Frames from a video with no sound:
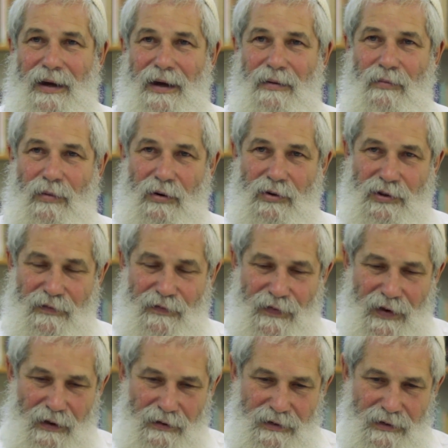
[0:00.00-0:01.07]
And Moshe
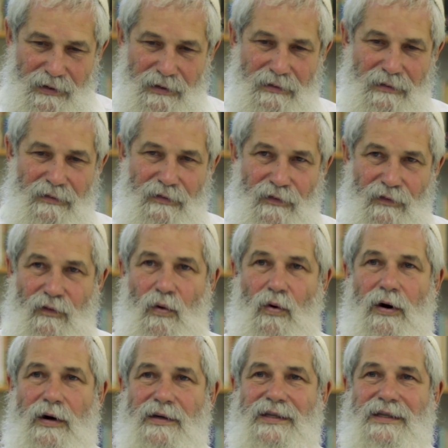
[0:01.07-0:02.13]
felt
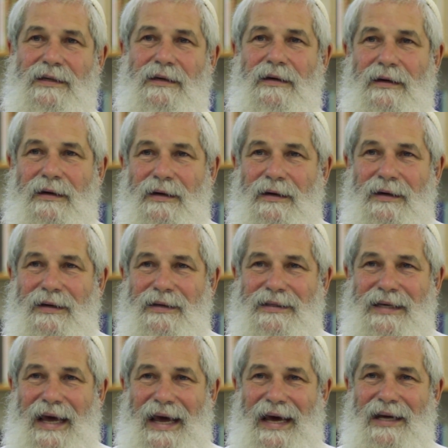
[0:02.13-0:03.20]
forced
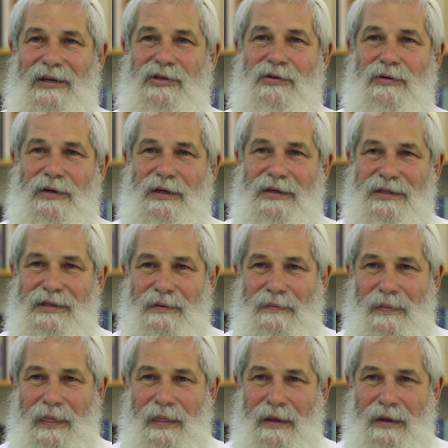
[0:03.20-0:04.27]
to answer this
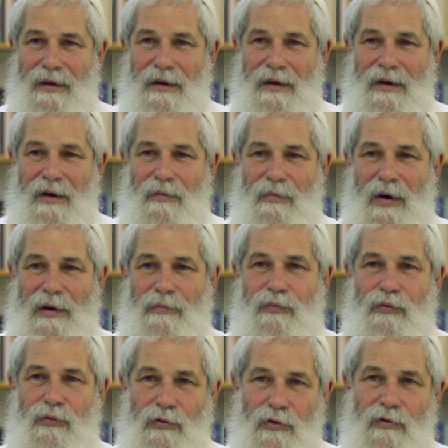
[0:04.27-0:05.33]
by
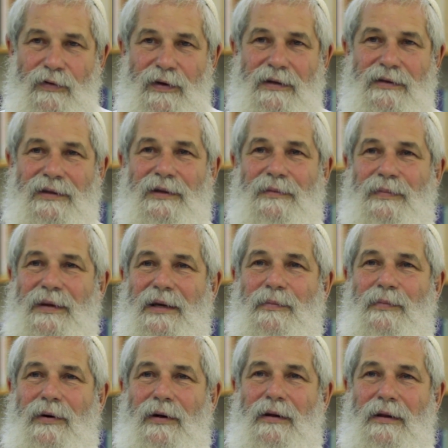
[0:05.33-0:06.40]
proving to the
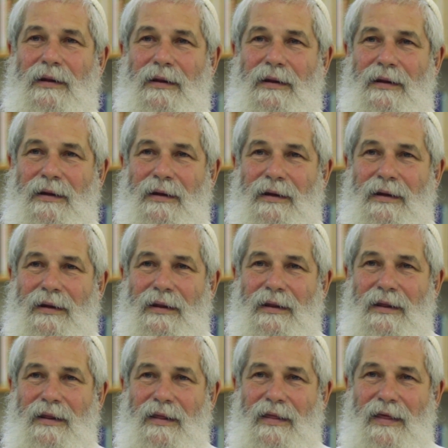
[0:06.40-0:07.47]
people
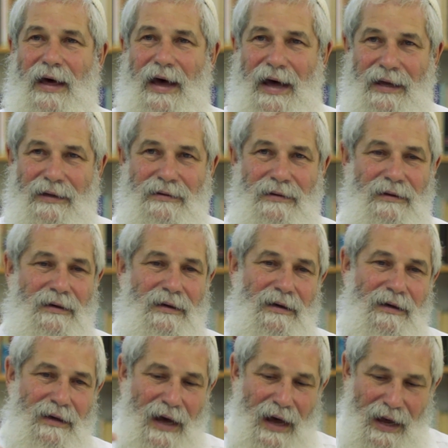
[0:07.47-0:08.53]
that
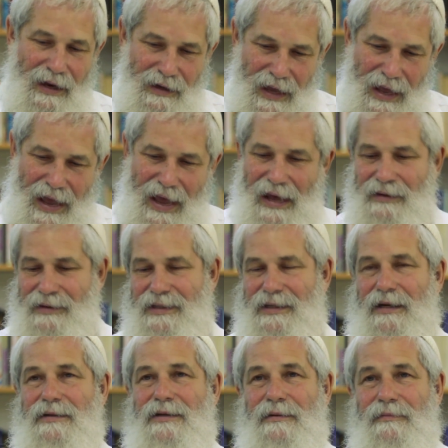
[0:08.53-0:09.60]
God had
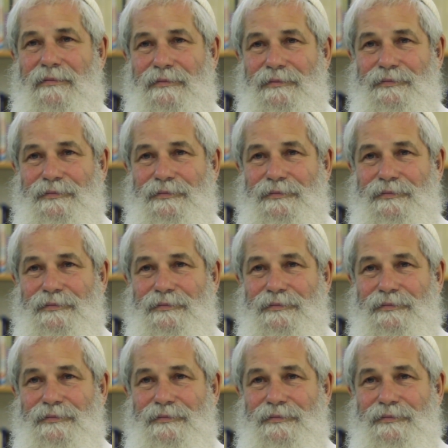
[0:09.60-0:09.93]
sent him.